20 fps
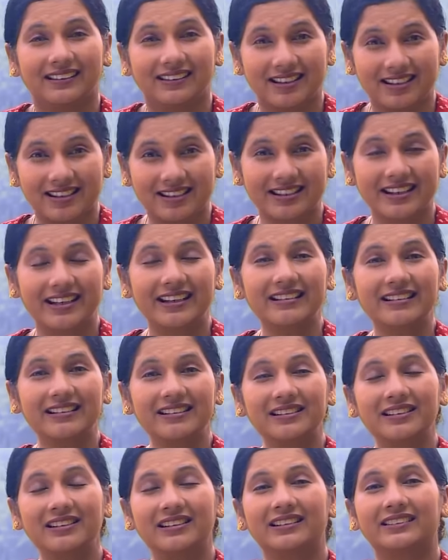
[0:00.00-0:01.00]
The
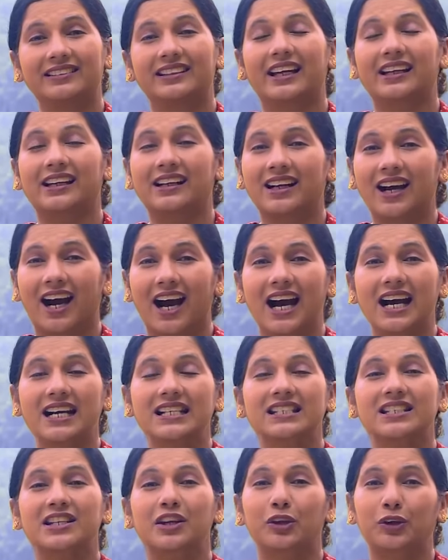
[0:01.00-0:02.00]
sin that
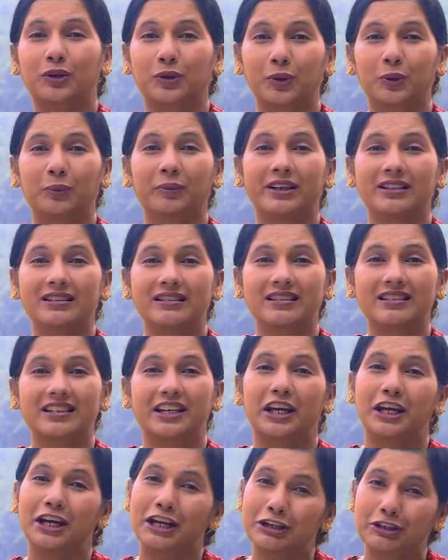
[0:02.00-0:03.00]
cast humans
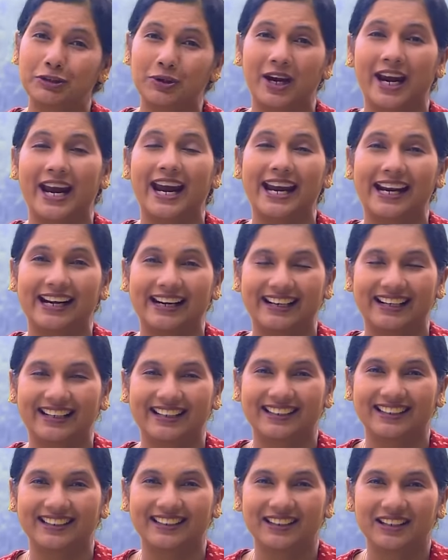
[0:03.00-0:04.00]
into hell
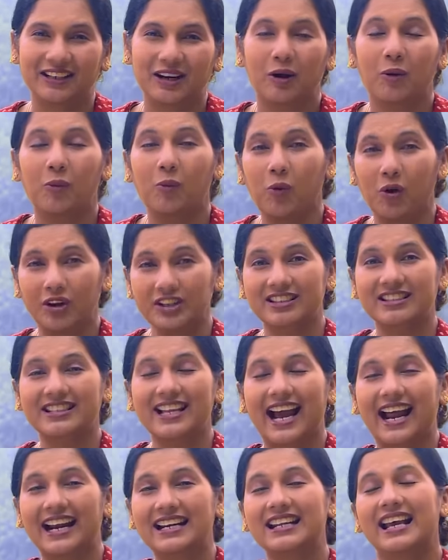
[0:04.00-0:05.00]
was
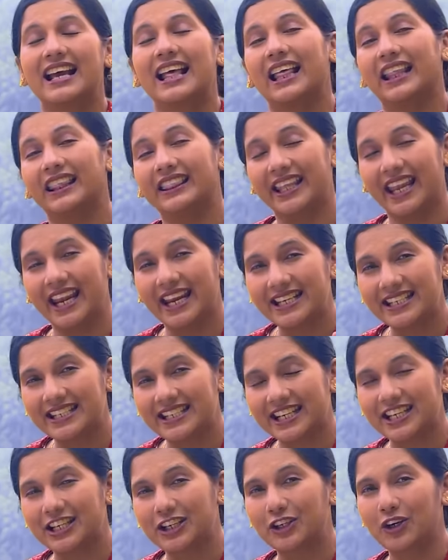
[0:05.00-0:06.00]
that they
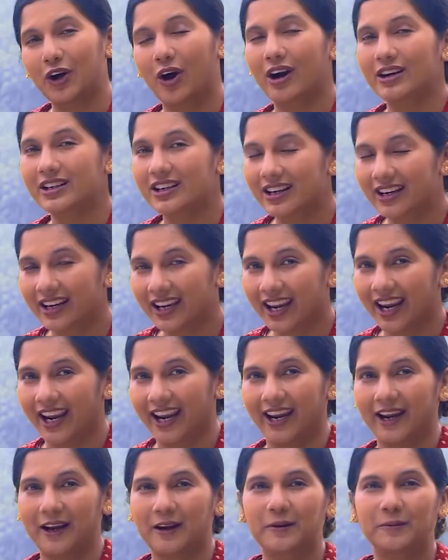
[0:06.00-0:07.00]
did not
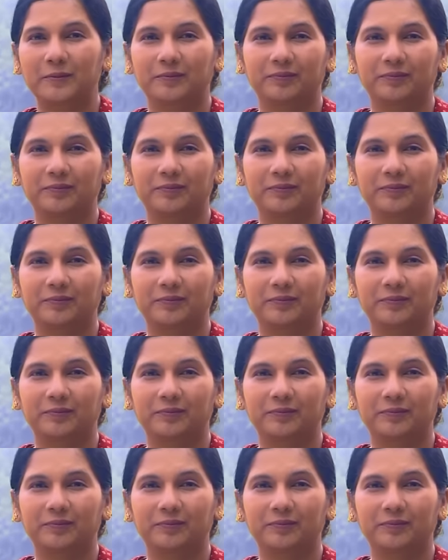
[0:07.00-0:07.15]
care.